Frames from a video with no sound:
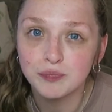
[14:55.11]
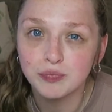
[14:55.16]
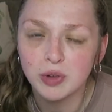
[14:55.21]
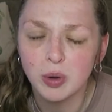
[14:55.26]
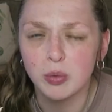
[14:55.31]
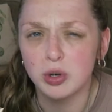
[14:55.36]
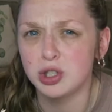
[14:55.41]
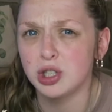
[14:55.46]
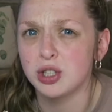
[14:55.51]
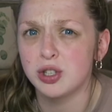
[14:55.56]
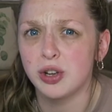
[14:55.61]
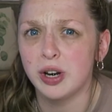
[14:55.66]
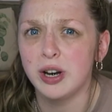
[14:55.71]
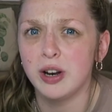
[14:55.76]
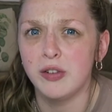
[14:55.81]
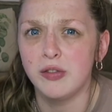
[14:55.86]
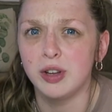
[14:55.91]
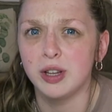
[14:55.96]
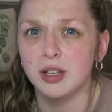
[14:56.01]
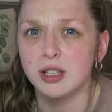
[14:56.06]
We're just going
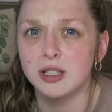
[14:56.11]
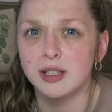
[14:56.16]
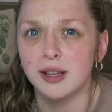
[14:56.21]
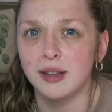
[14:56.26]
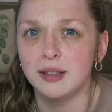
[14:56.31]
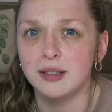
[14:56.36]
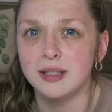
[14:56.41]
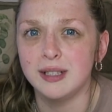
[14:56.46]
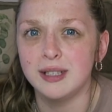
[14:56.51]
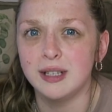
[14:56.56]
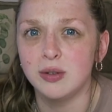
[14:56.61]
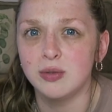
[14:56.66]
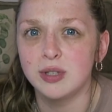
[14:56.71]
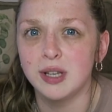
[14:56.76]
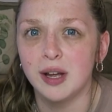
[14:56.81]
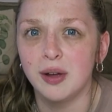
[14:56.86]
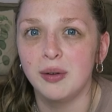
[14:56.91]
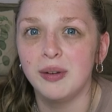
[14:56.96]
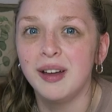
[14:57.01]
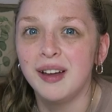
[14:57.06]
into really silly details
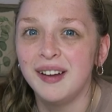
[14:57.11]
now.